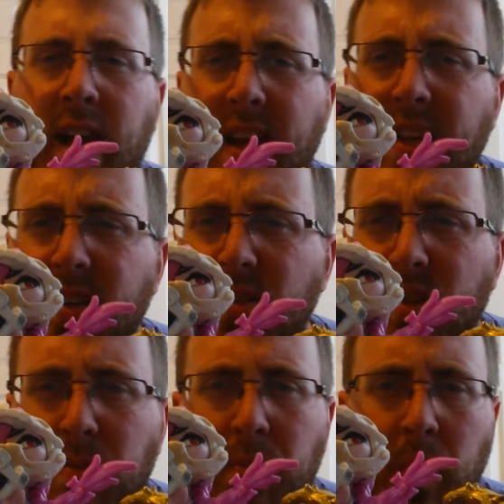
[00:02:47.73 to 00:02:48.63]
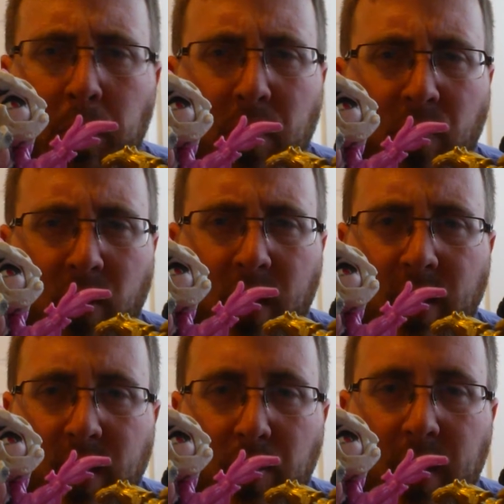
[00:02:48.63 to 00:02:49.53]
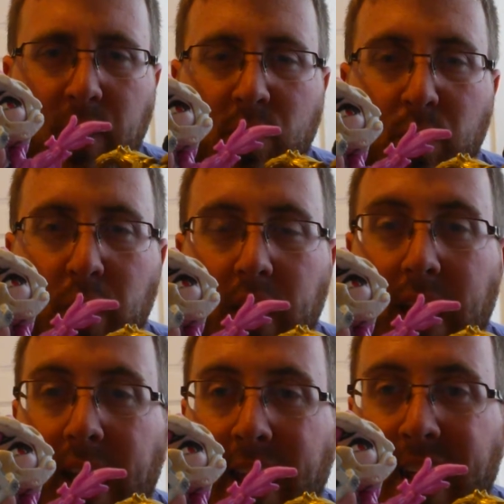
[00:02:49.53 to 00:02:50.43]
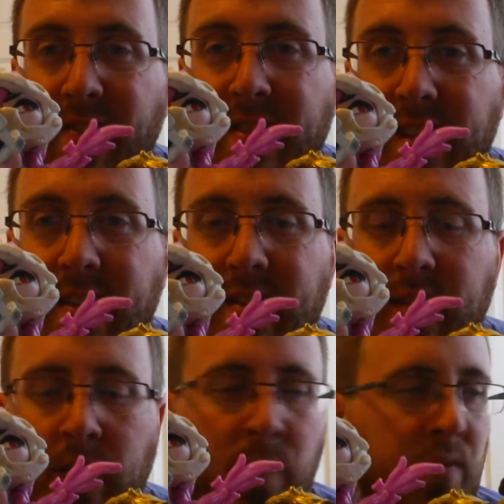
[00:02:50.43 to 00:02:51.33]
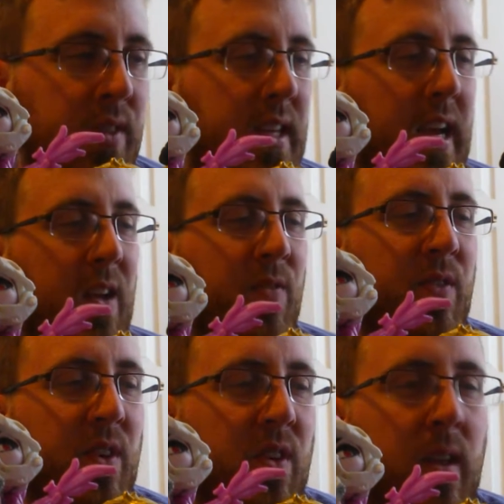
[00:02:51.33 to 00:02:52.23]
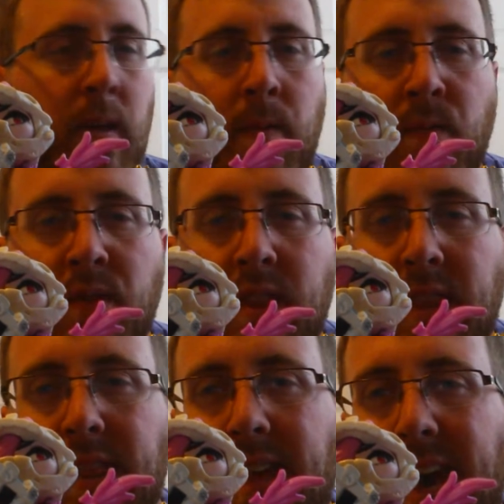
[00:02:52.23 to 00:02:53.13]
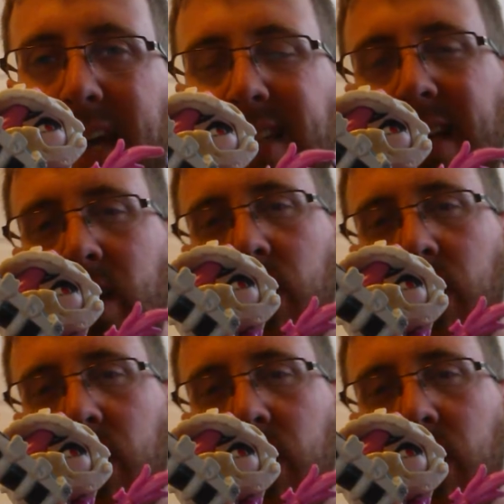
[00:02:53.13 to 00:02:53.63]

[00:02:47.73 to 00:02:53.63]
I didn't do them before the last couple games but I have since to kind of fill that